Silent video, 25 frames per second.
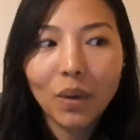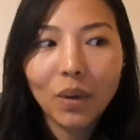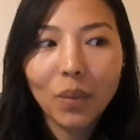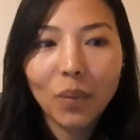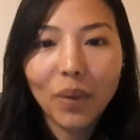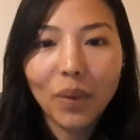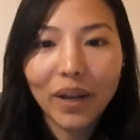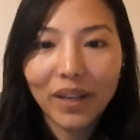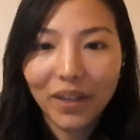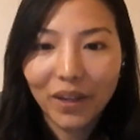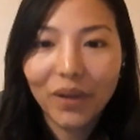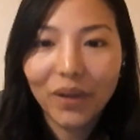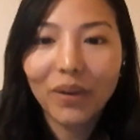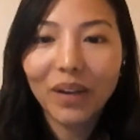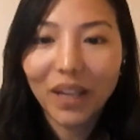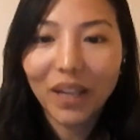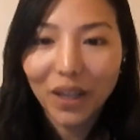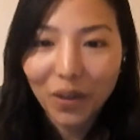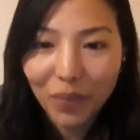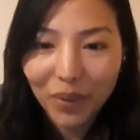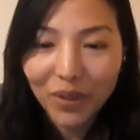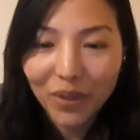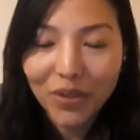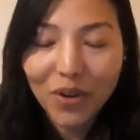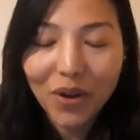when,
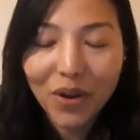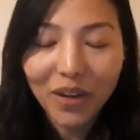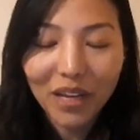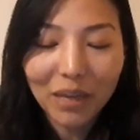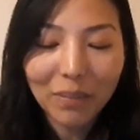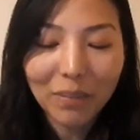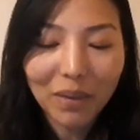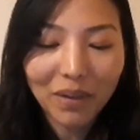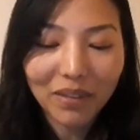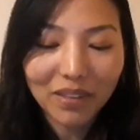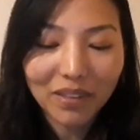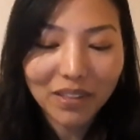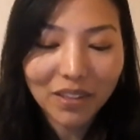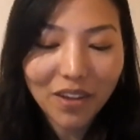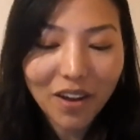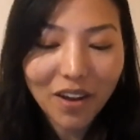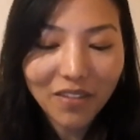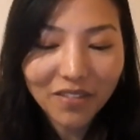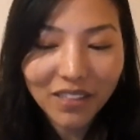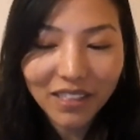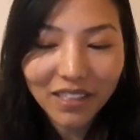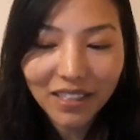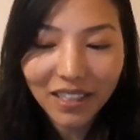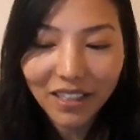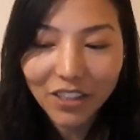we're talking about this
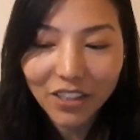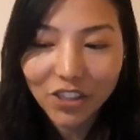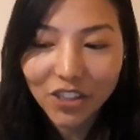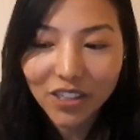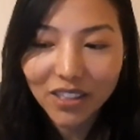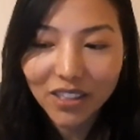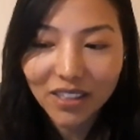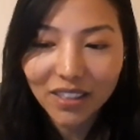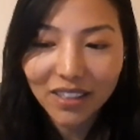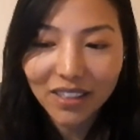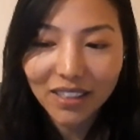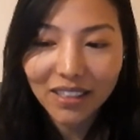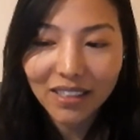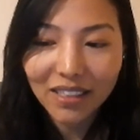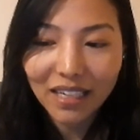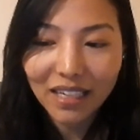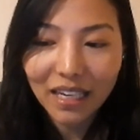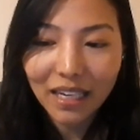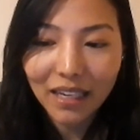conversation.